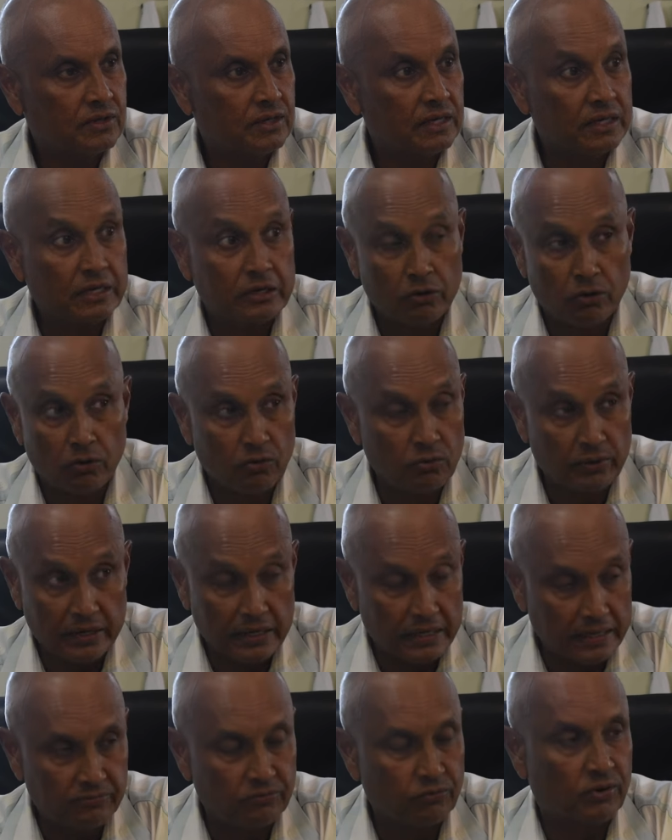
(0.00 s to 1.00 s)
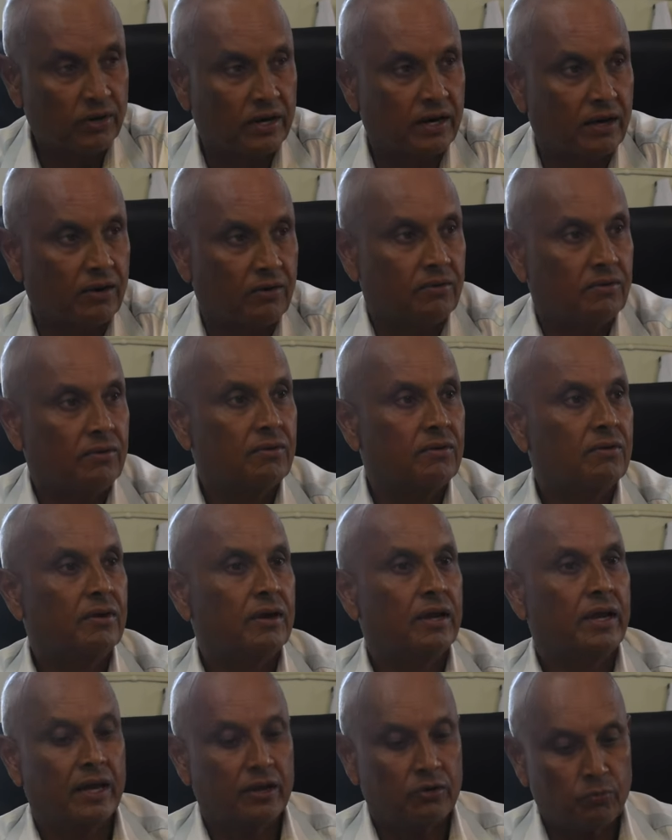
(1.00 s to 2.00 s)
in Lebuka now,
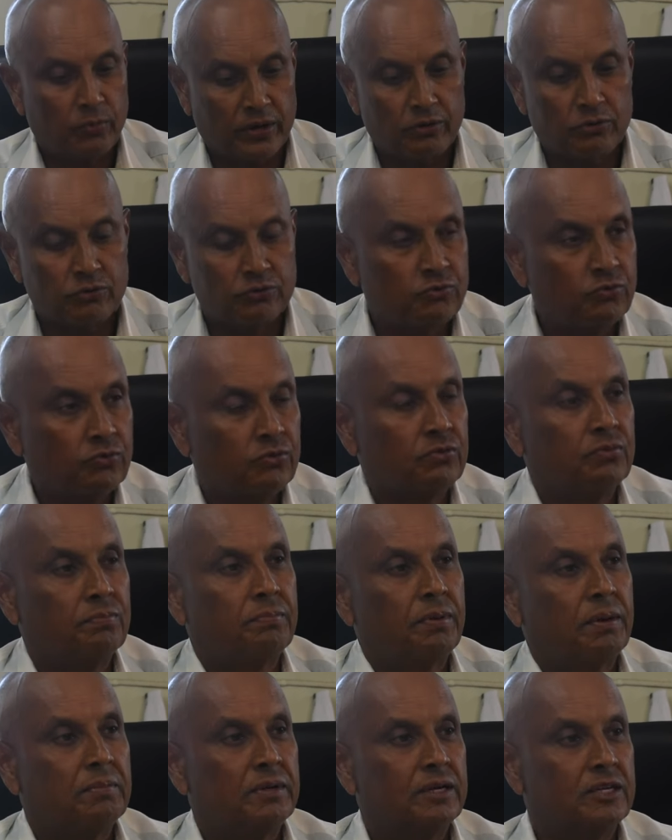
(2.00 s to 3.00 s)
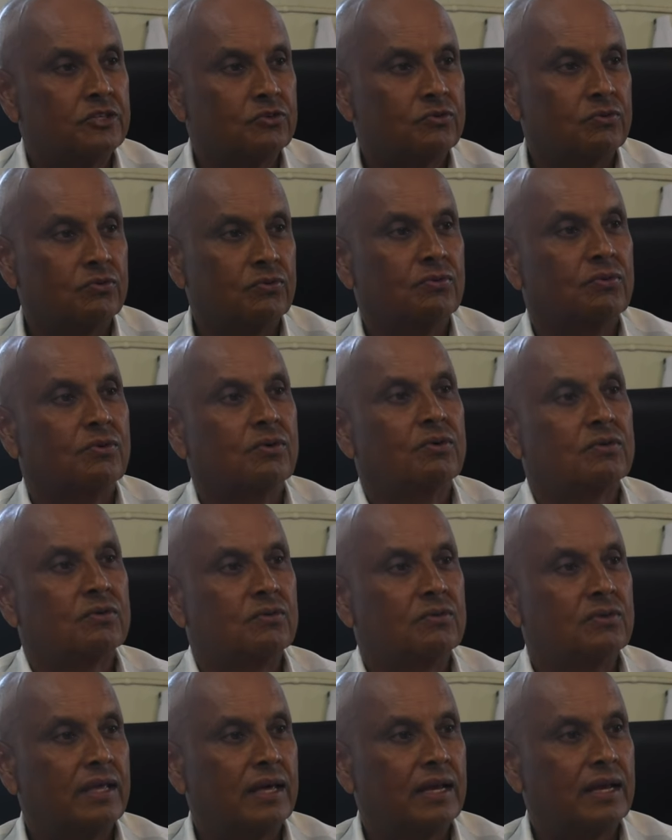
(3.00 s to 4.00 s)
and went to school to public school or
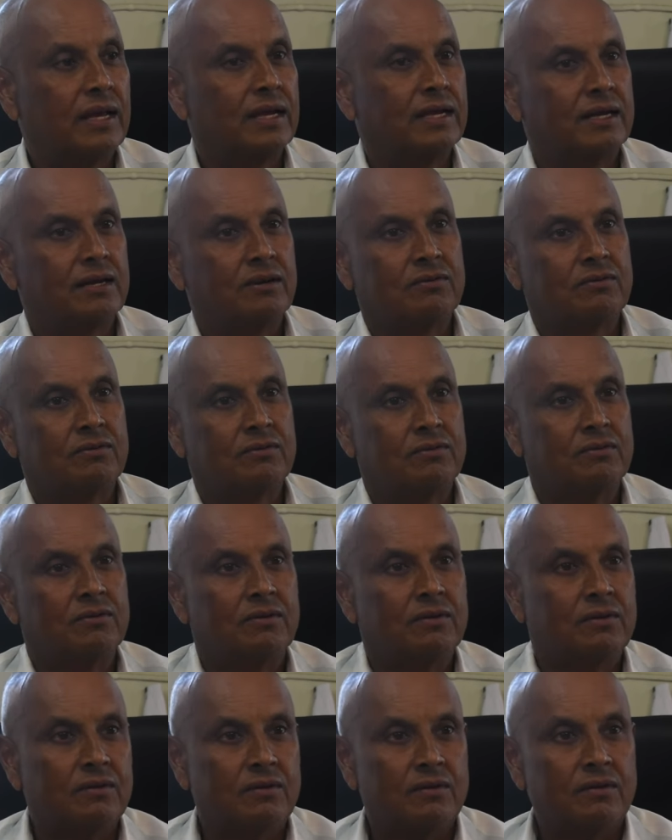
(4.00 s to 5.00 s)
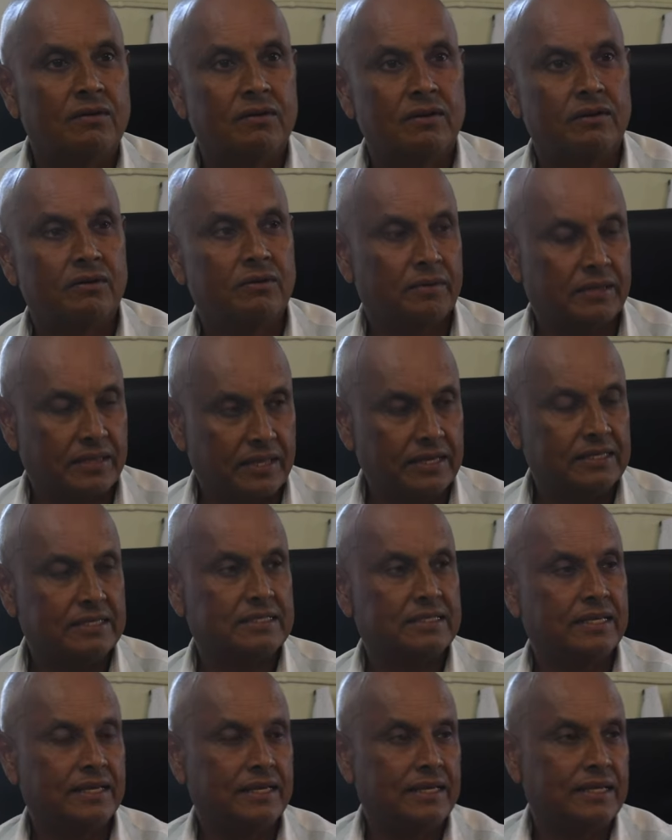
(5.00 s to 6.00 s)
Thundela now. You know what they
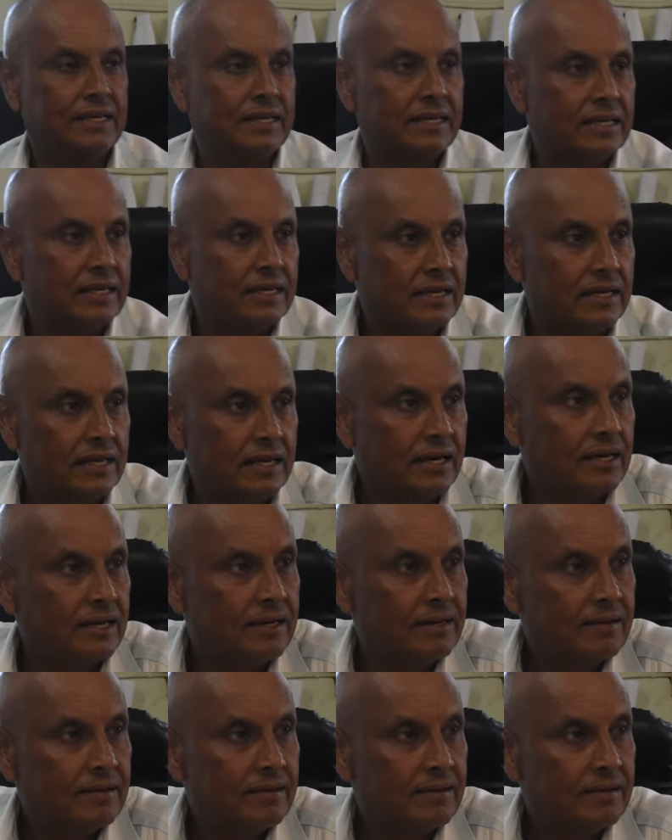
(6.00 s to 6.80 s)
stayed in, yeah.